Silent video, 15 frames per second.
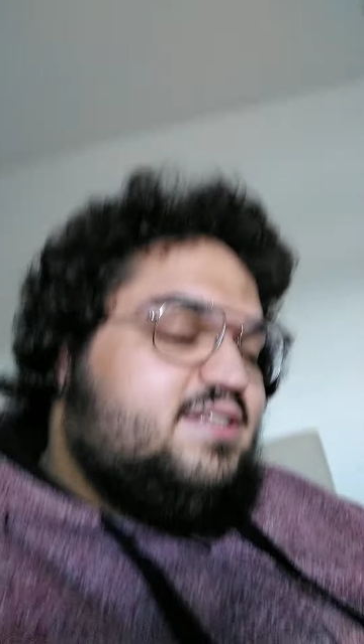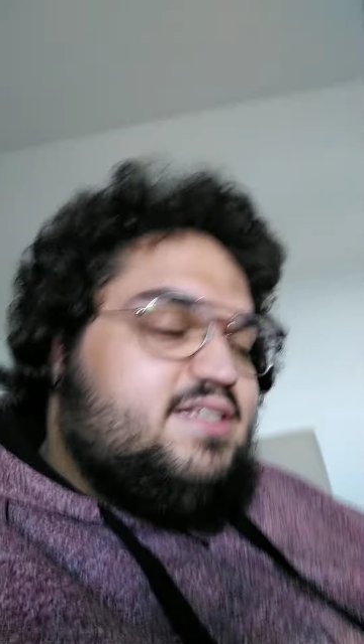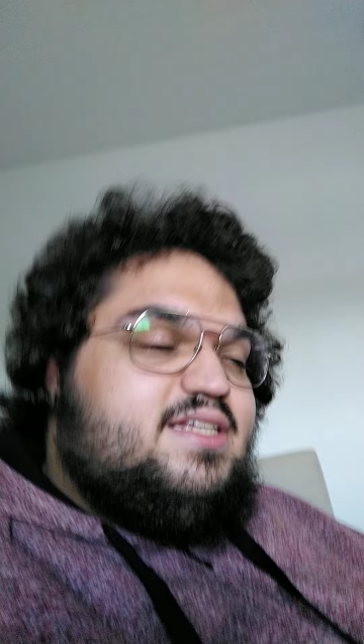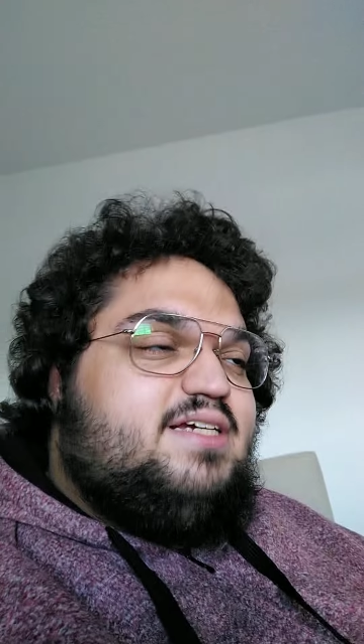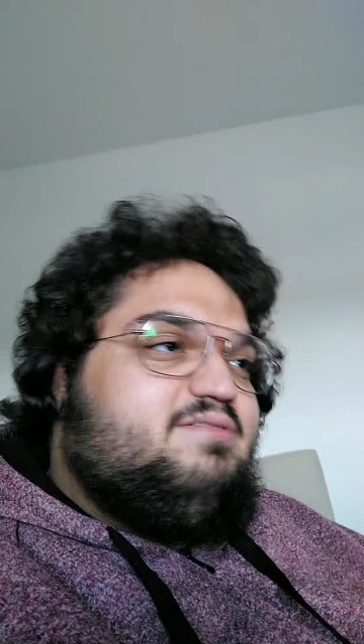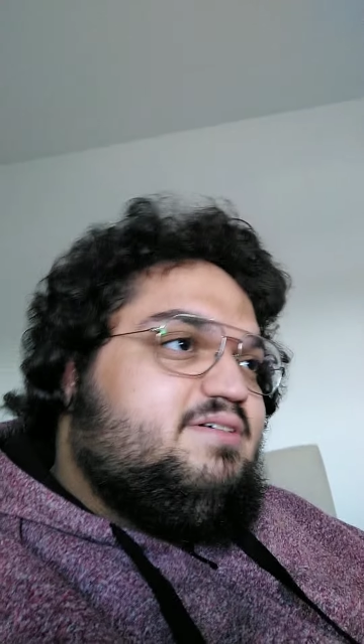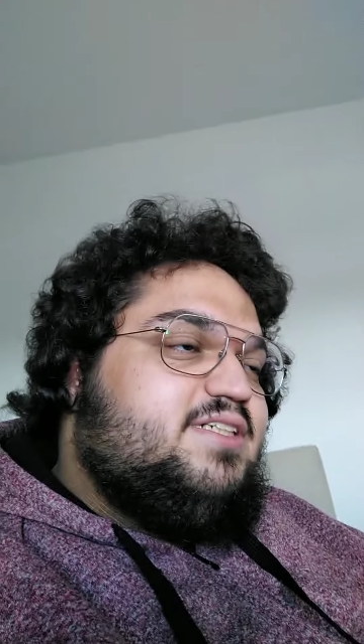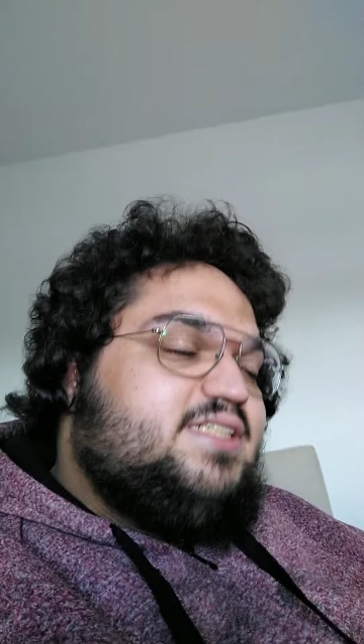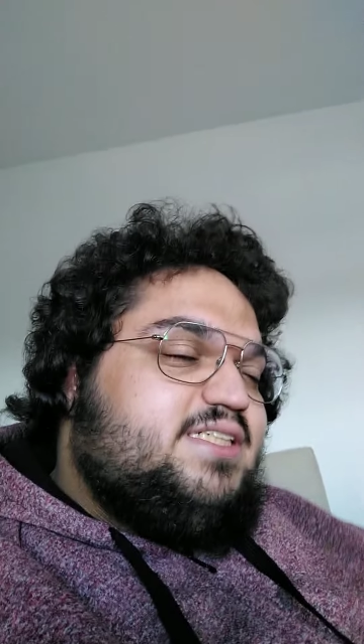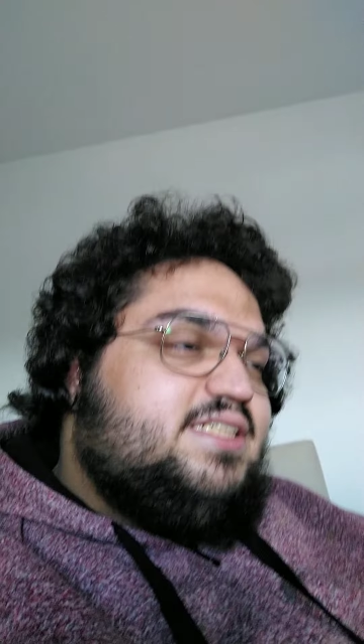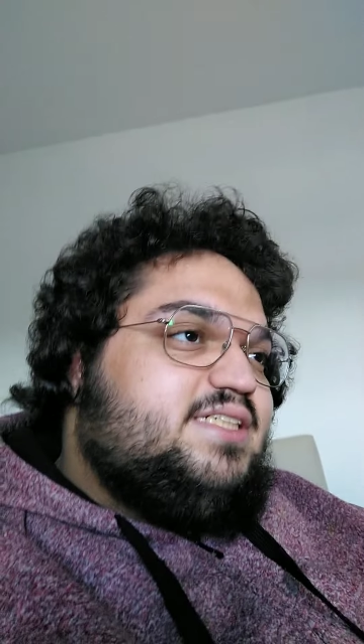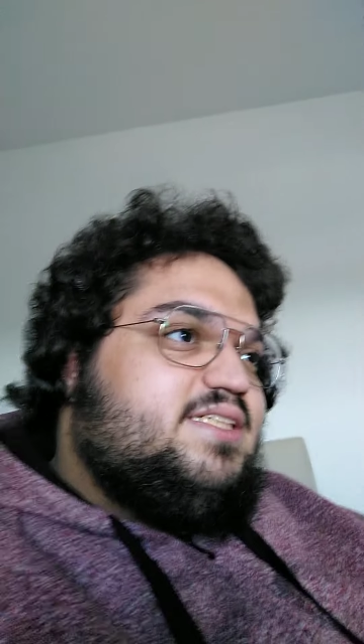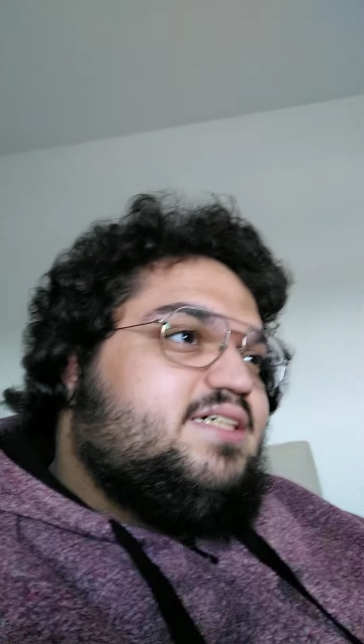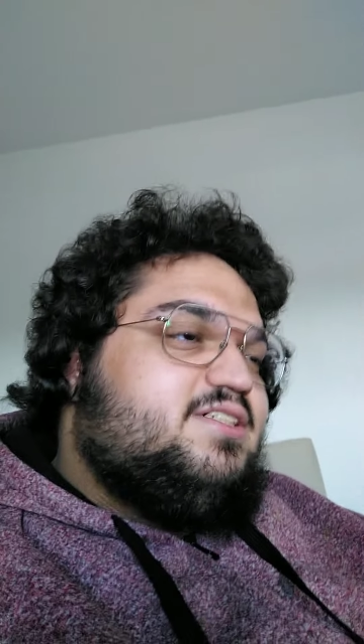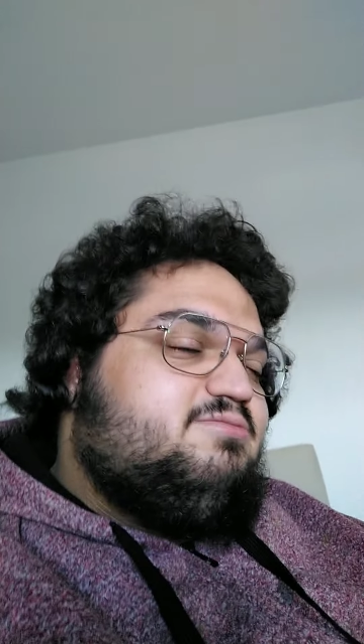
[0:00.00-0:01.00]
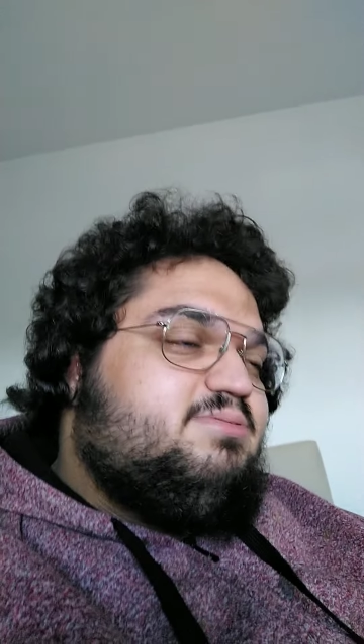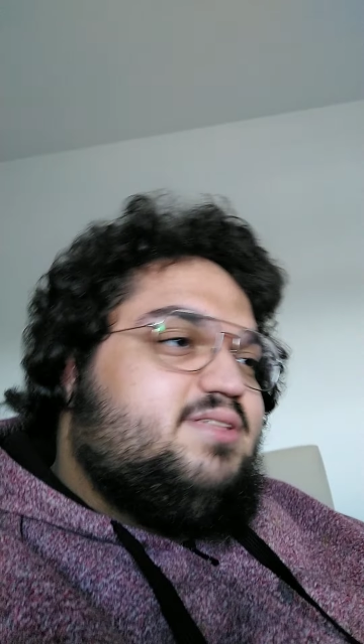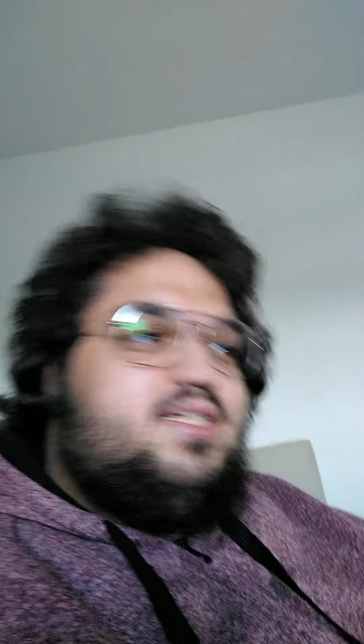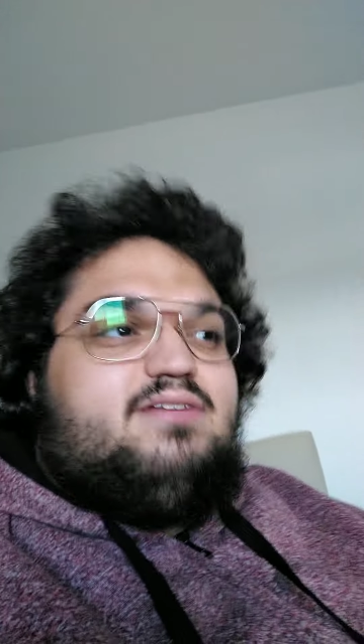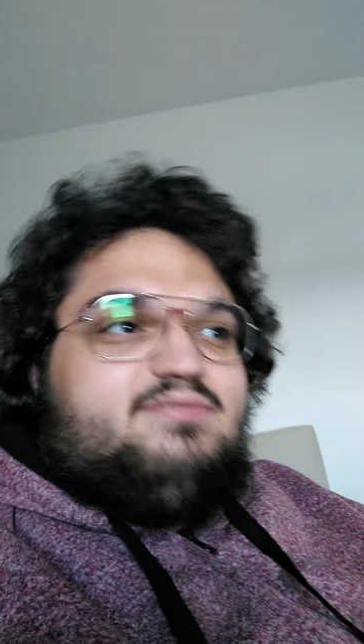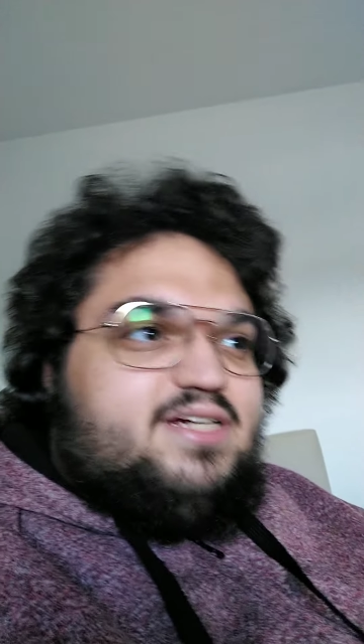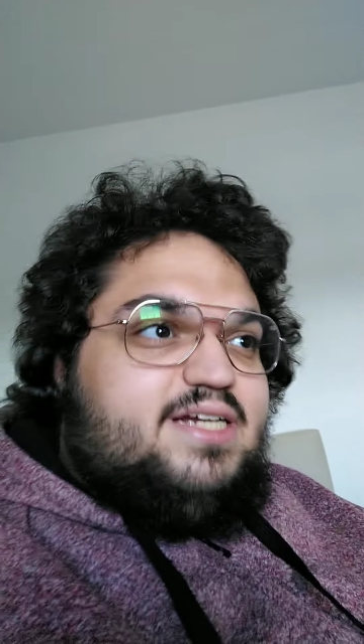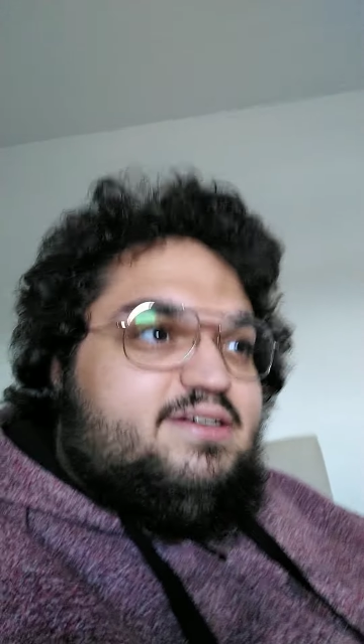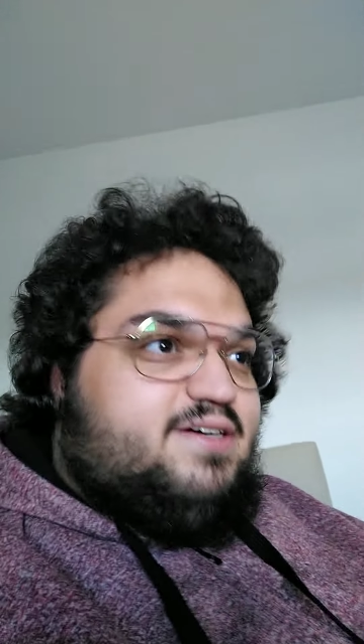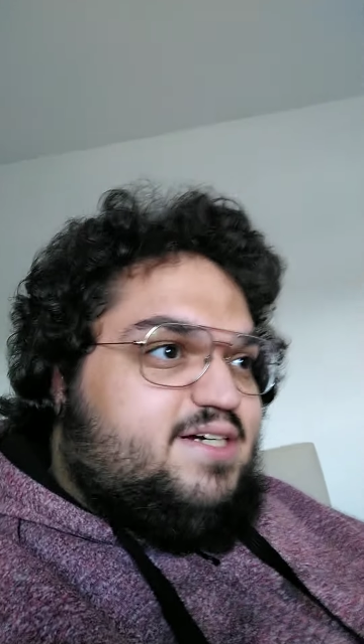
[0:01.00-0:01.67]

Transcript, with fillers: they, which he's 100% right